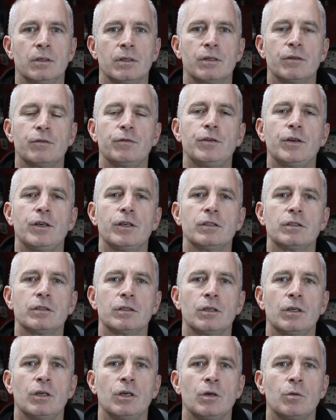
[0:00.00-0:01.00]
The first
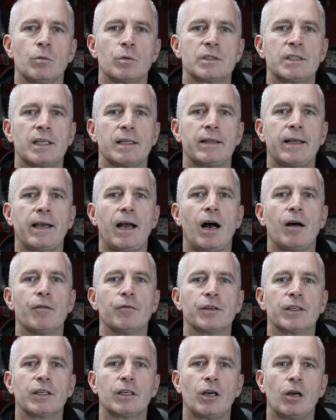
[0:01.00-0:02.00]
was that they
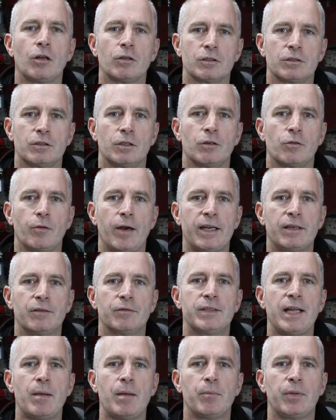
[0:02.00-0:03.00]
offered a constant rate
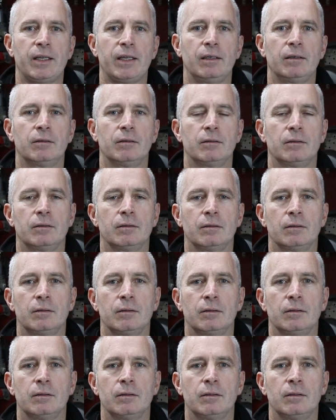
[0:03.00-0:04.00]
of damping.
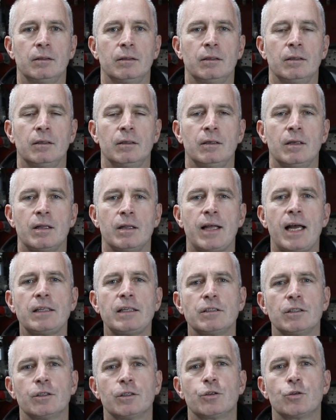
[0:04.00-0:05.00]

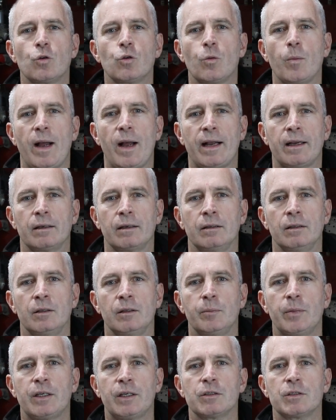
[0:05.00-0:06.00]
That's a drawback
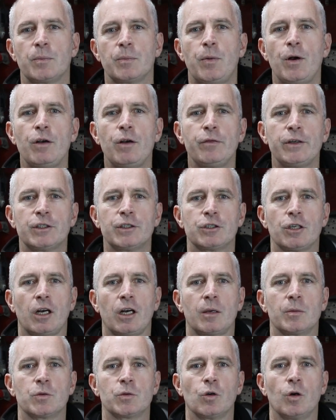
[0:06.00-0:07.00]
because a perfect
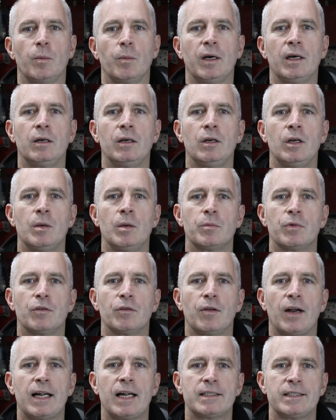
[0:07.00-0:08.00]
shock absorber
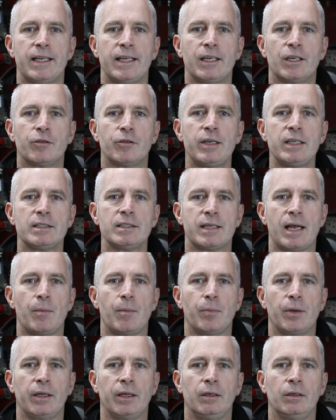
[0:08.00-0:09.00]
provides increased
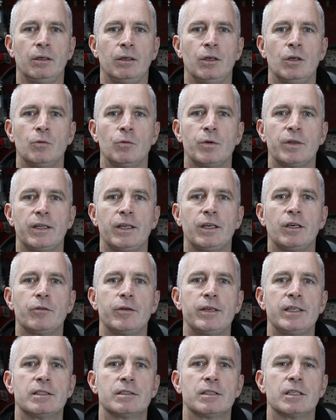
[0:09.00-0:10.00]
damping with
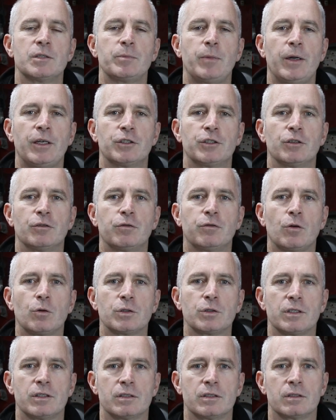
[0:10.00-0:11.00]
increased suspension
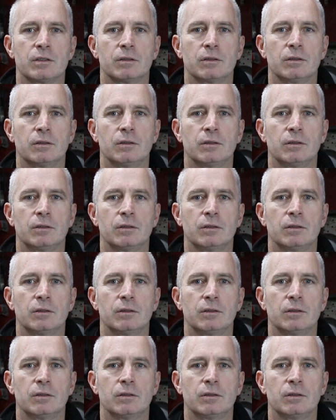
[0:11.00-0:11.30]
forces.